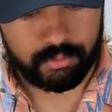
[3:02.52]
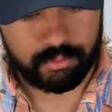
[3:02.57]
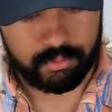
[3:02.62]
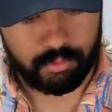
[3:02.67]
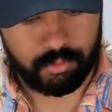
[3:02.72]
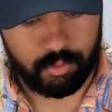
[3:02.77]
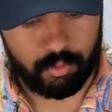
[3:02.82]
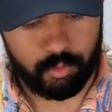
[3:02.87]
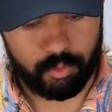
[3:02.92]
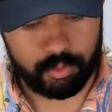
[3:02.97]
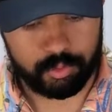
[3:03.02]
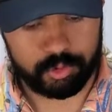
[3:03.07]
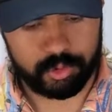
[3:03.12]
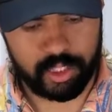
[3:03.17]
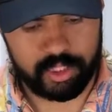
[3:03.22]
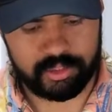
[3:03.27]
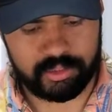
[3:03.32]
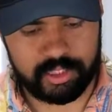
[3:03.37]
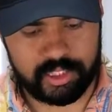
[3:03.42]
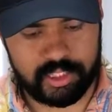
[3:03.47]
The oil
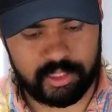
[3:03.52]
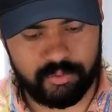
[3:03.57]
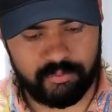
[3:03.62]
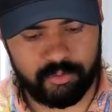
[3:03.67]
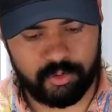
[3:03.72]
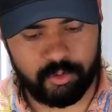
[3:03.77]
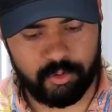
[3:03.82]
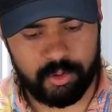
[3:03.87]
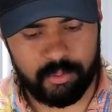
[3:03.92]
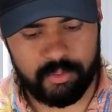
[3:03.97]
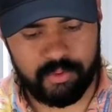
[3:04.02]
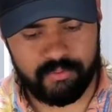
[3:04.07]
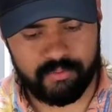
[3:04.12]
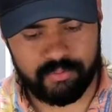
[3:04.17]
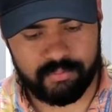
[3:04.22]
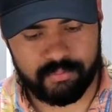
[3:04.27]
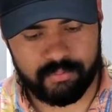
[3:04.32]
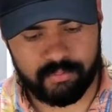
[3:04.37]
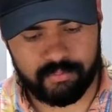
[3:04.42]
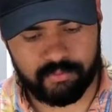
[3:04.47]
extractor is ideal for equipment
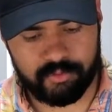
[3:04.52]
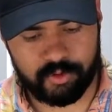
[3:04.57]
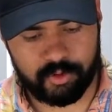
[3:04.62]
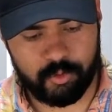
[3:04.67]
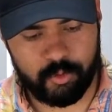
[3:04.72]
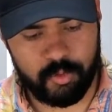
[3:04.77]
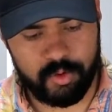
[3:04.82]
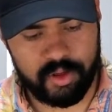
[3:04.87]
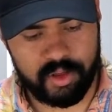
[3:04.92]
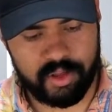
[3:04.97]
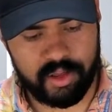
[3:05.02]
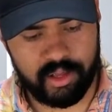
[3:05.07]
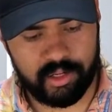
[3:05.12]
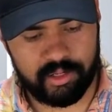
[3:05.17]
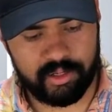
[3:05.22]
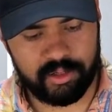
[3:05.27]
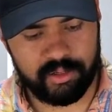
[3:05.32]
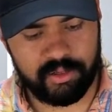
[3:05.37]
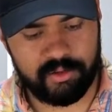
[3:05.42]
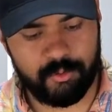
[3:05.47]
for quick
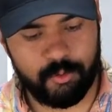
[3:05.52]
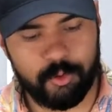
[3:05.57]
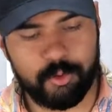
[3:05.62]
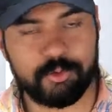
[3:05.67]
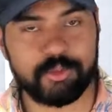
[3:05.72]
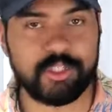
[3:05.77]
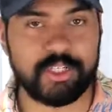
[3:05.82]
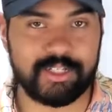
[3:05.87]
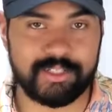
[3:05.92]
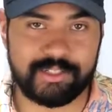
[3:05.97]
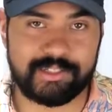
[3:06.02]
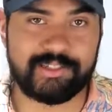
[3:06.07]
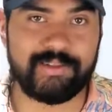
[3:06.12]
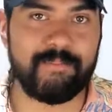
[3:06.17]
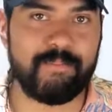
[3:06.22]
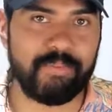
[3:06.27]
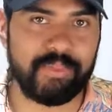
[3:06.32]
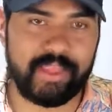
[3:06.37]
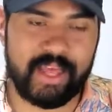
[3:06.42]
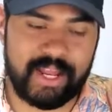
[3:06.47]
and clean oil changes.
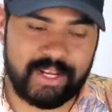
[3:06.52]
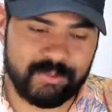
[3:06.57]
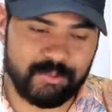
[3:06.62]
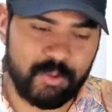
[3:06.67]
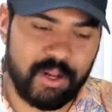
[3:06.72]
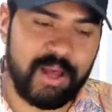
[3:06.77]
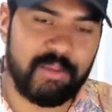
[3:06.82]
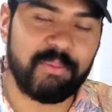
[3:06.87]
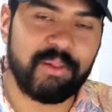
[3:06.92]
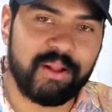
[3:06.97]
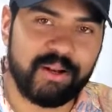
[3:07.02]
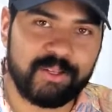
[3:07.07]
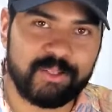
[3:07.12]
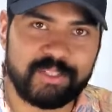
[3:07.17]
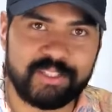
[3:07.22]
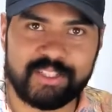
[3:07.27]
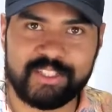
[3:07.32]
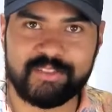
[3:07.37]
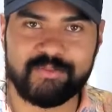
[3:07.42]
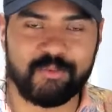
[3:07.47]
That is what I plan on
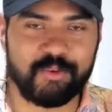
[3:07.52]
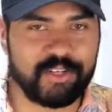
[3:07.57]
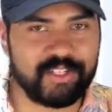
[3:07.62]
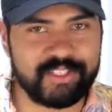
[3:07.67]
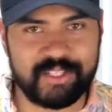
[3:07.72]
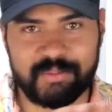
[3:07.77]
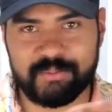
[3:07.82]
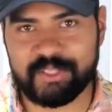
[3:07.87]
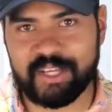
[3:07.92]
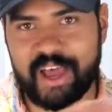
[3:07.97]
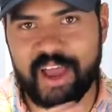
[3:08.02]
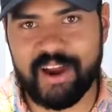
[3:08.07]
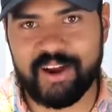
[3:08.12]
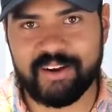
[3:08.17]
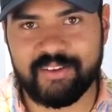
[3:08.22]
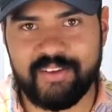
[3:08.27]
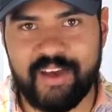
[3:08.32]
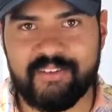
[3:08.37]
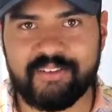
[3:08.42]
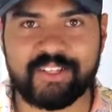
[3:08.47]
using this for, because I'm
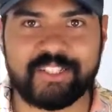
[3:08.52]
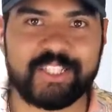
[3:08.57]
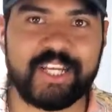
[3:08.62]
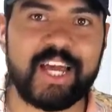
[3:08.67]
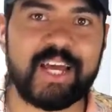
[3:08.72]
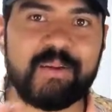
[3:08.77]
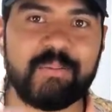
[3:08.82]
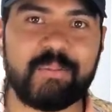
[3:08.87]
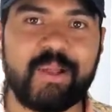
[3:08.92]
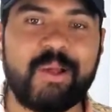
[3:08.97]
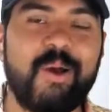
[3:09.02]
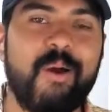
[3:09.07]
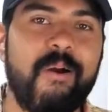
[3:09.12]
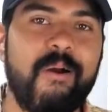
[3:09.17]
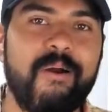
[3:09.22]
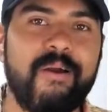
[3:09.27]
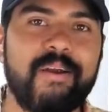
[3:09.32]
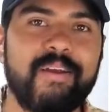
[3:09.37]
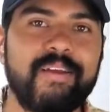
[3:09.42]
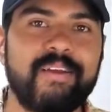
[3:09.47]
tired of having to jack up the
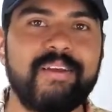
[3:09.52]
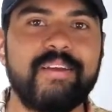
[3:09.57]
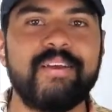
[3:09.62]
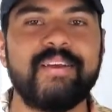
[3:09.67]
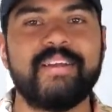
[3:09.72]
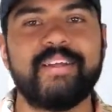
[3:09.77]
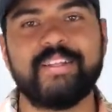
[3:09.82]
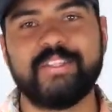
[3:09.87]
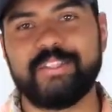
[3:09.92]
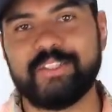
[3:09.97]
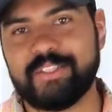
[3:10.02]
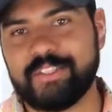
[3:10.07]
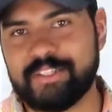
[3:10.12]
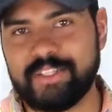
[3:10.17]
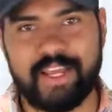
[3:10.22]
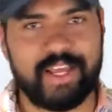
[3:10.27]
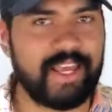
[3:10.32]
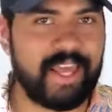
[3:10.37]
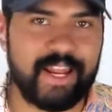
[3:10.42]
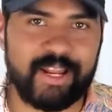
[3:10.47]
car
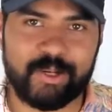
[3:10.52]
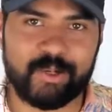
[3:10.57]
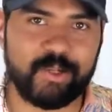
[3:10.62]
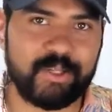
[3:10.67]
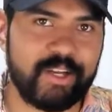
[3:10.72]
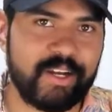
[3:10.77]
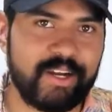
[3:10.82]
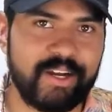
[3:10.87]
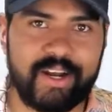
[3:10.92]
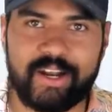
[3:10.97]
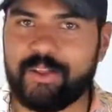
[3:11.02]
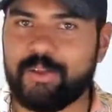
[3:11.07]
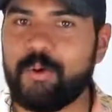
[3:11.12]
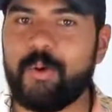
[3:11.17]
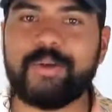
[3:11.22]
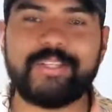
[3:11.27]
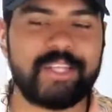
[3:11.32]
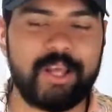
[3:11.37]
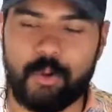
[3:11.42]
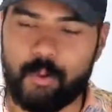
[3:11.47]
and get under there, and you
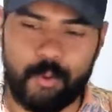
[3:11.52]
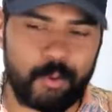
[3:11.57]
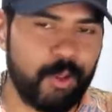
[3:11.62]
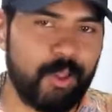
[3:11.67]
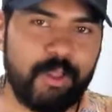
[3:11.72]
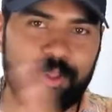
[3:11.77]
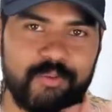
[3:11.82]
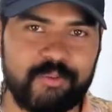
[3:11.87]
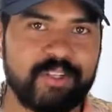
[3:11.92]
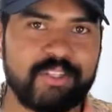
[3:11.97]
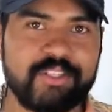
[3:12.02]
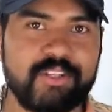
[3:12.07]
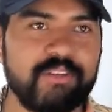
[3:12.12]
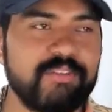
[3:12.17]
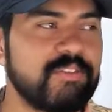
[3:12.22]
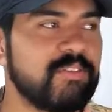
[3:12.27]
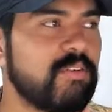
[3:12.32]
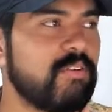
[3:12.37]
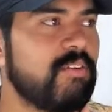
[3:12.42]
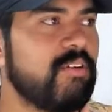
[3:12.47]
always get oil all over
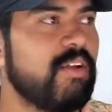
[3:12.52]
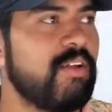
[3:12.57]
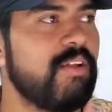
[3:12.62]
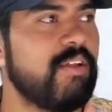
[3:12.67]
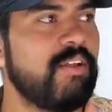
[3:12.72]
yourself. So